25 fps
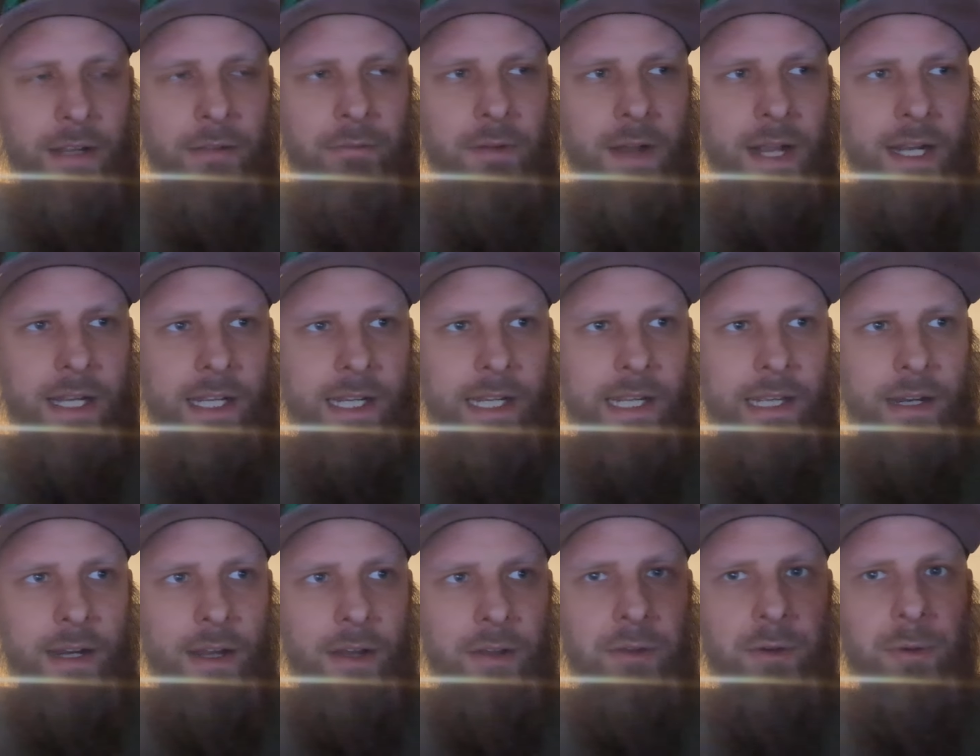if I can
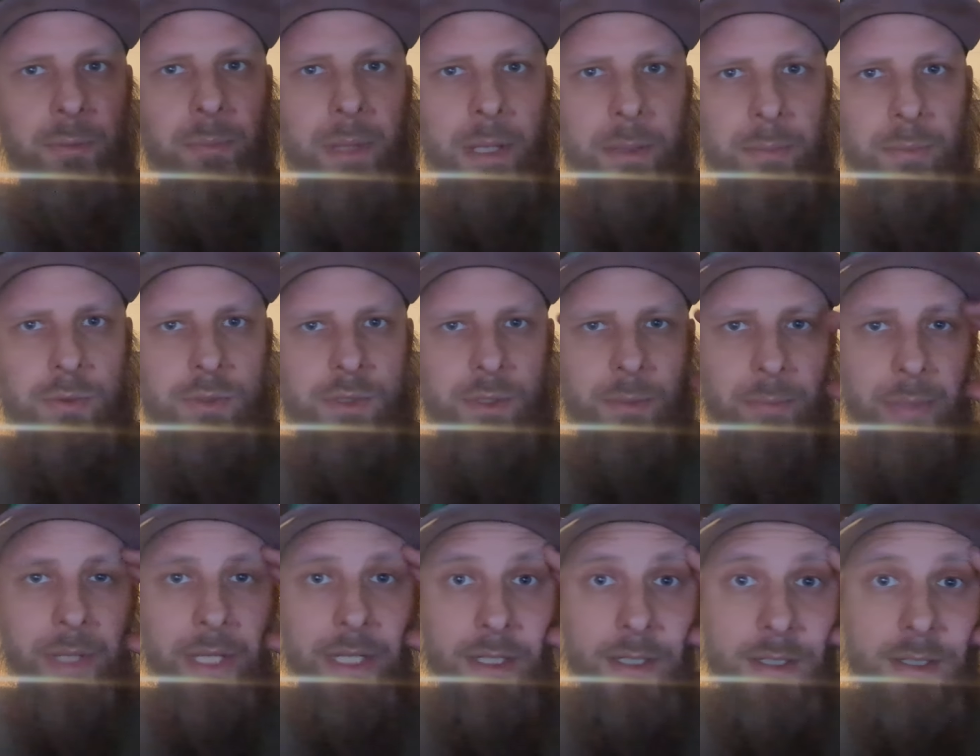get other people's
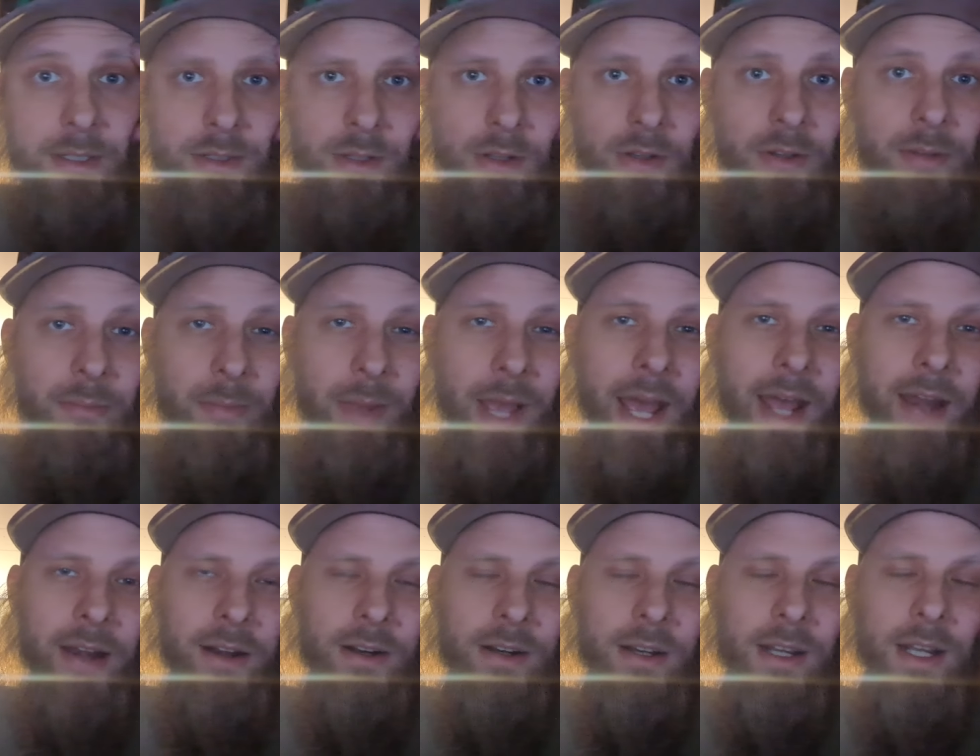opinions on the
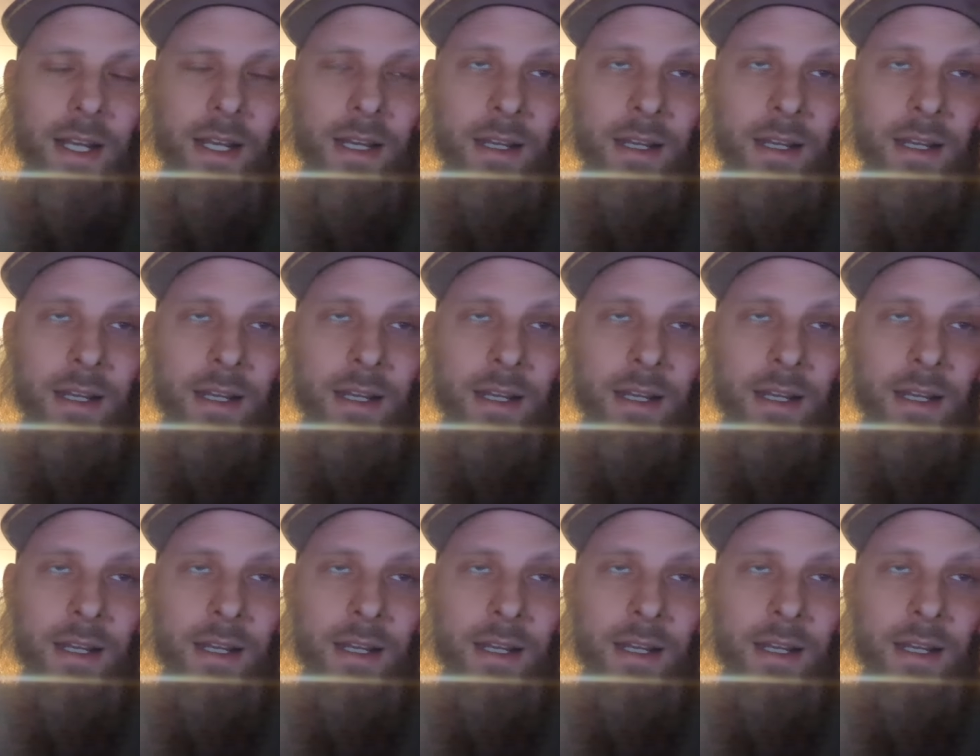matter.